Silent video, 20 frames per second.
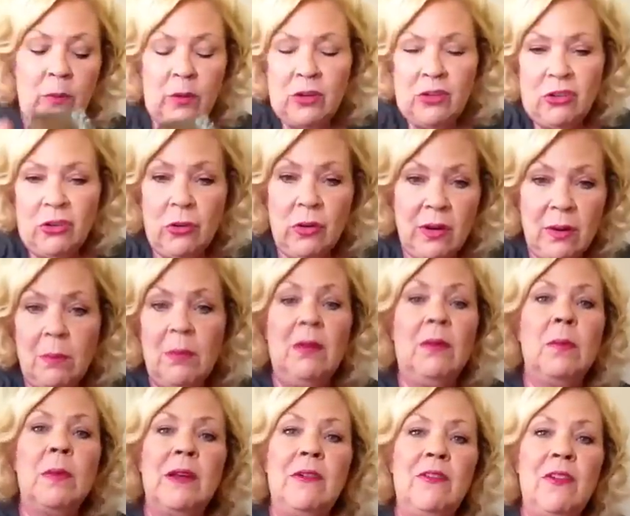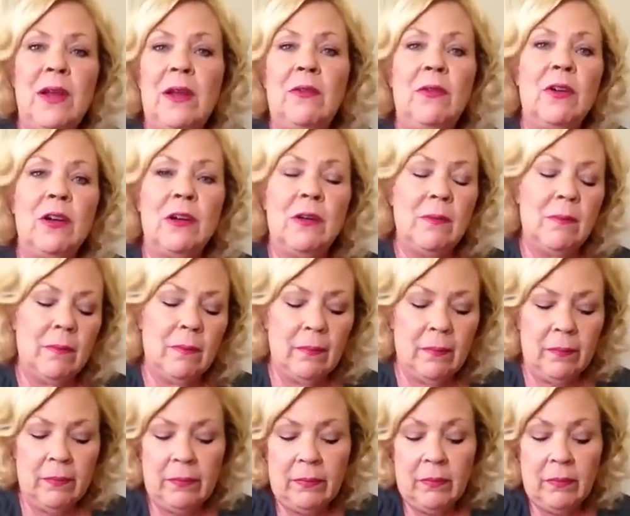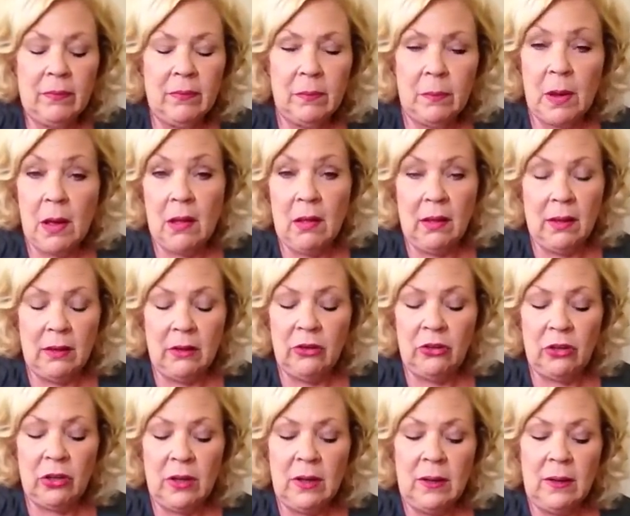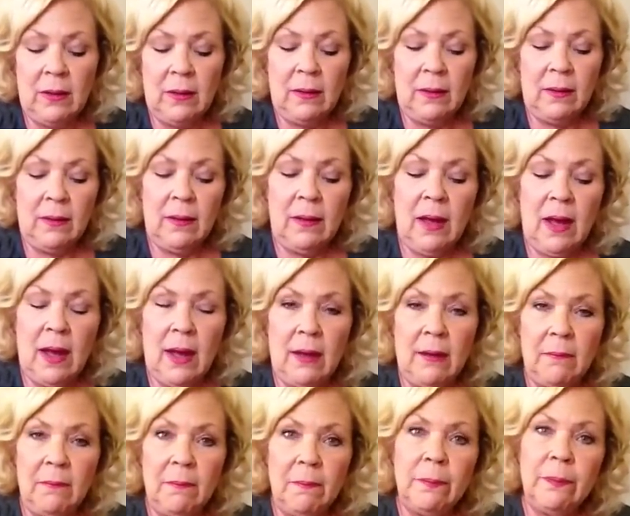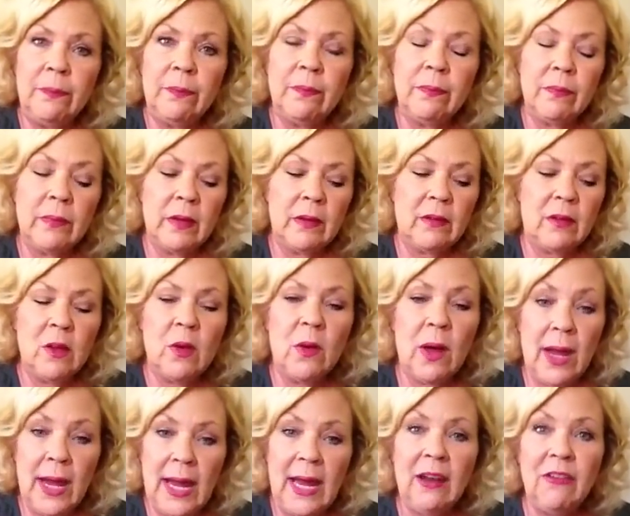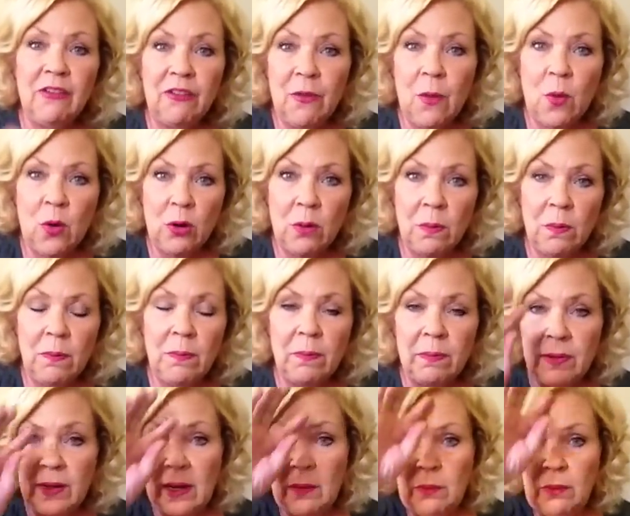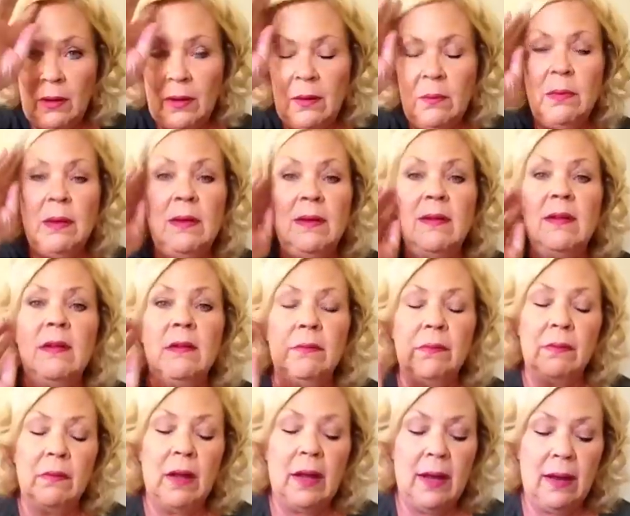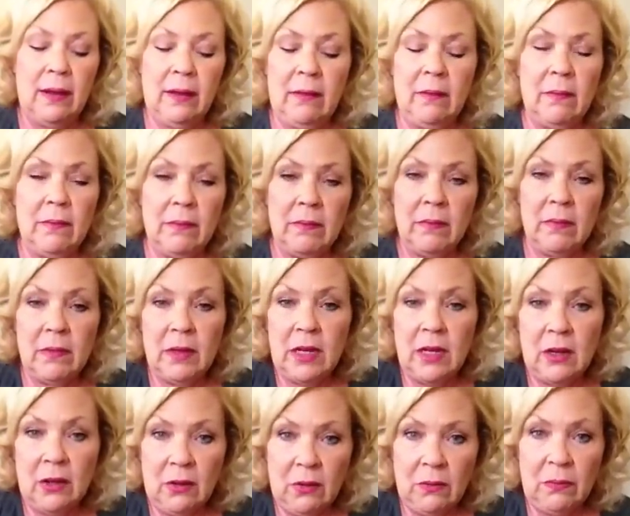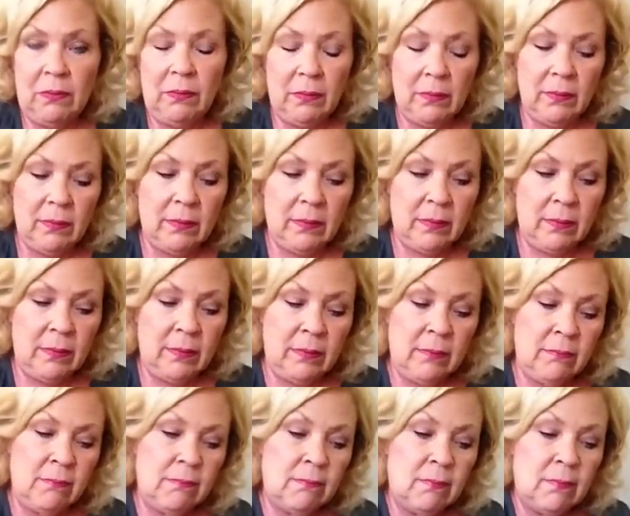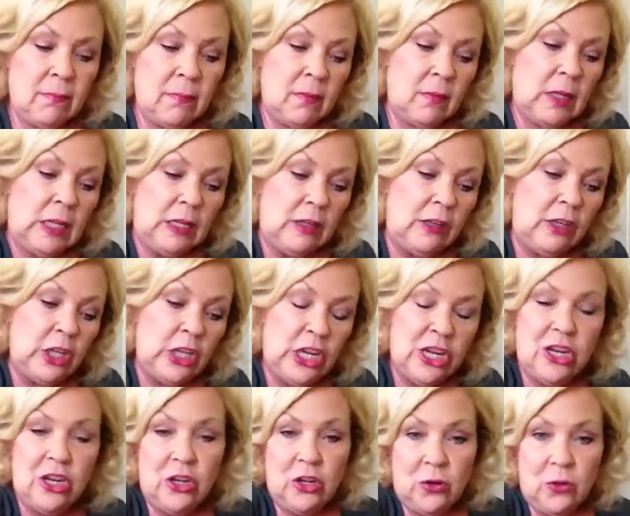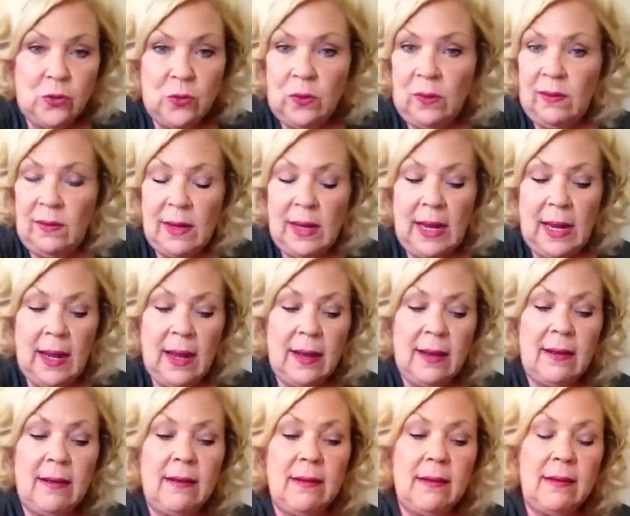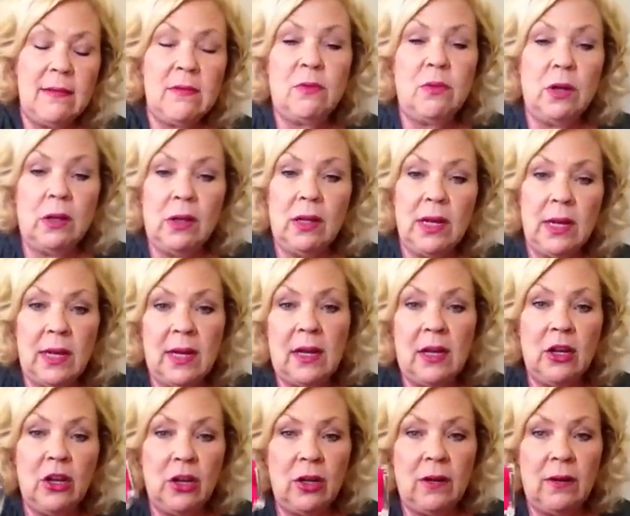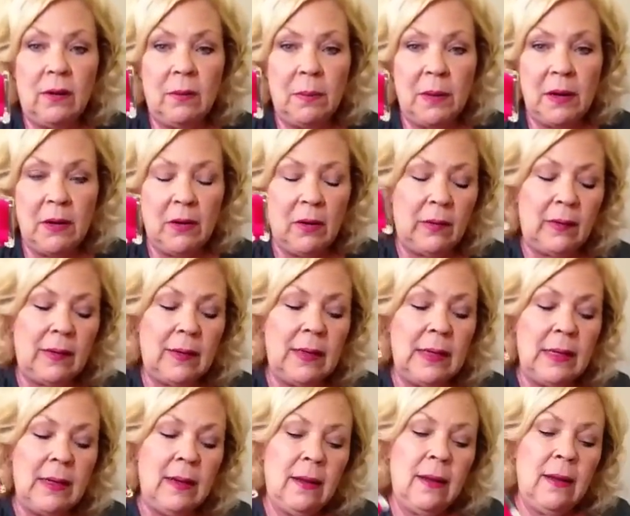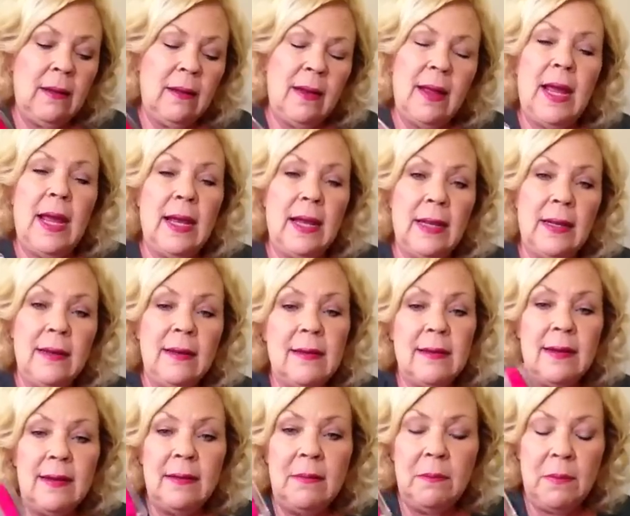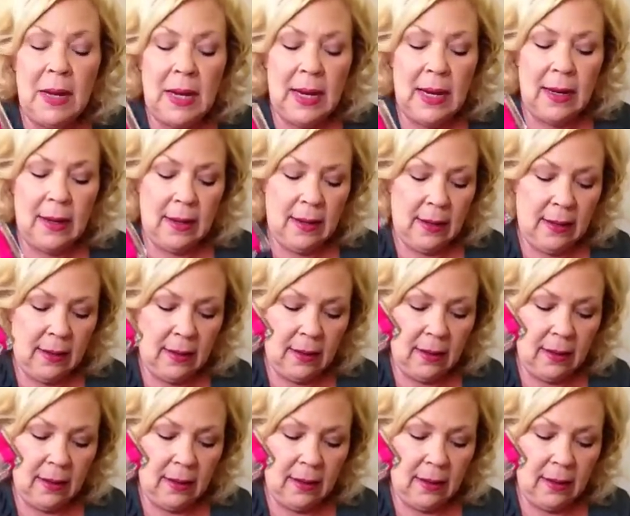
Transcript: which cream is my favorite polish. Um, so I had four Deborah Lippmann to like, you know, to use and really get a good comparison. And it did make